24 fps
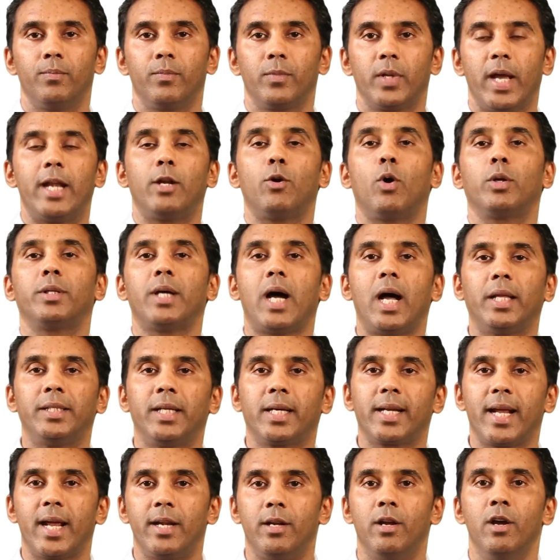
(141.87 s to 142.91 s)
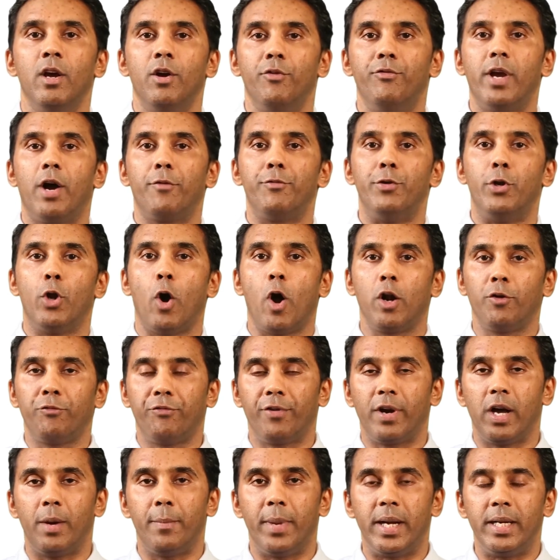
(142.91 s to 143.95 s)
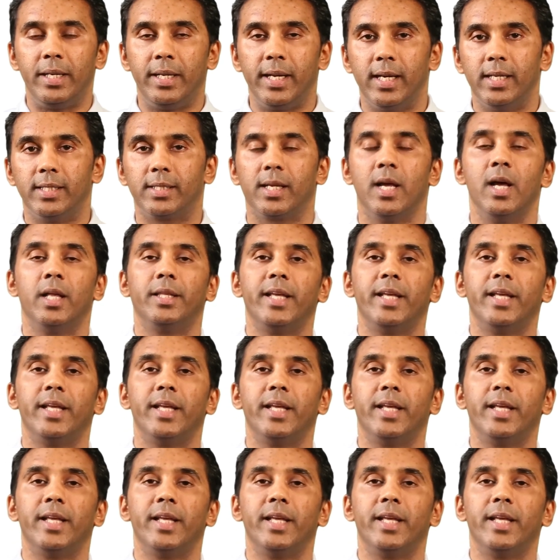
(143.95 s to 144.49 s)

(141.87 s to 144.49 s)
And on the other end, we have non-fermenters,